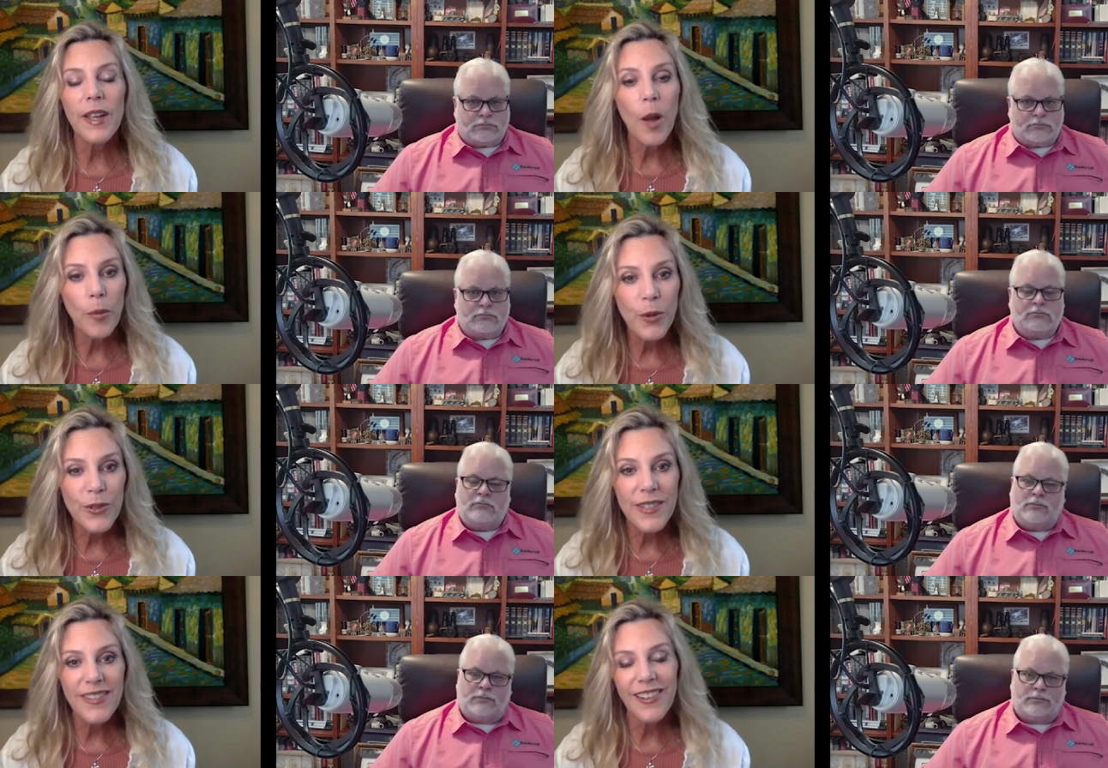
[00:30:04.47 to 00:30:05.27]
Speaker 1: couples
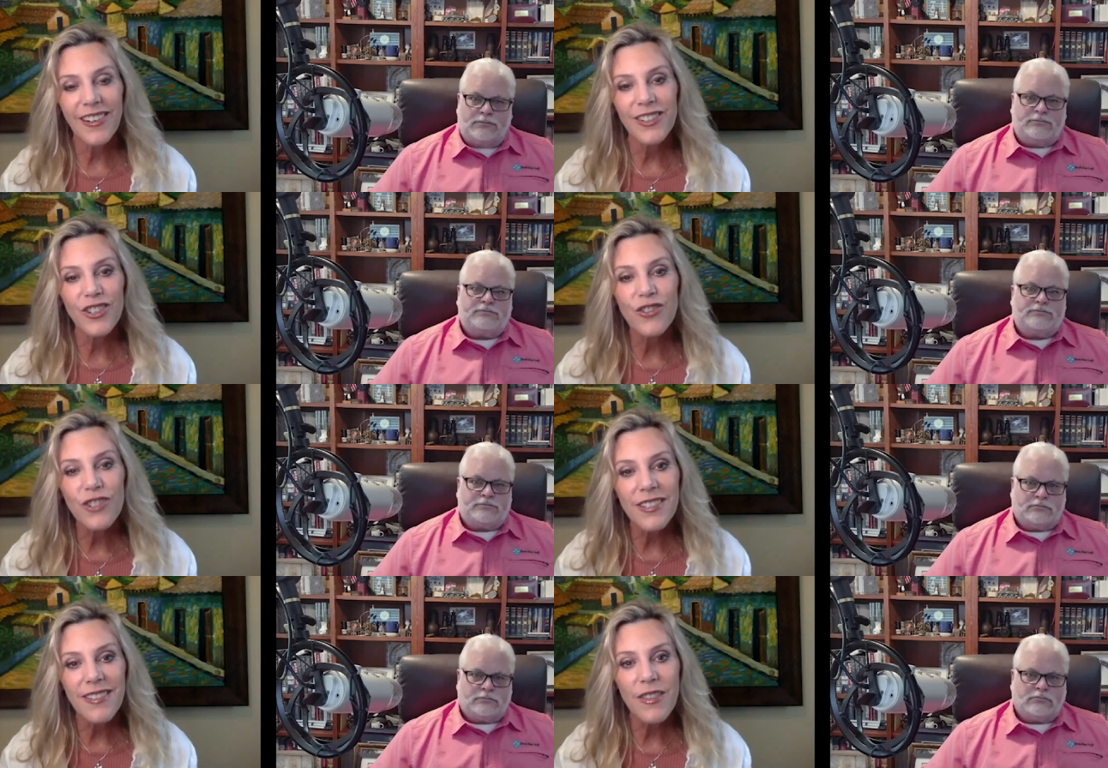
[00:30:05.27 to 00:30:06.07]
in their
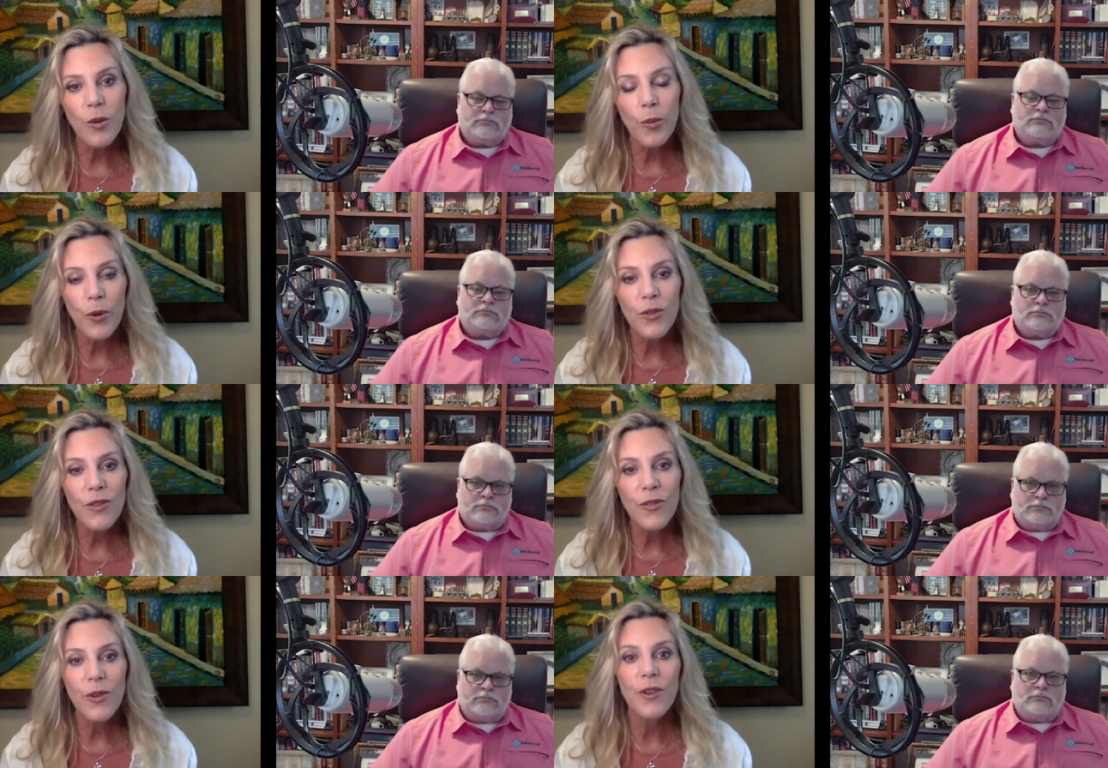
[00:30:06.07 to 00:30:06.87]
churches that they're
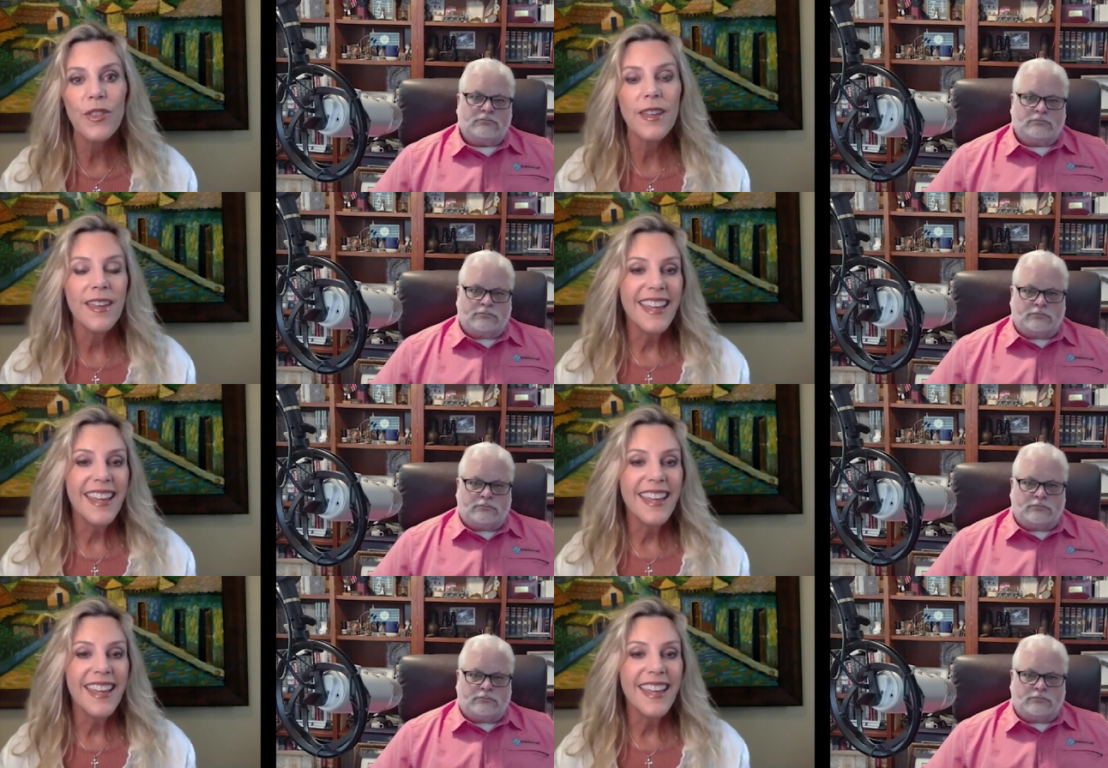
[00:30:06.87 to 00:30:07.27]
burdened for, the,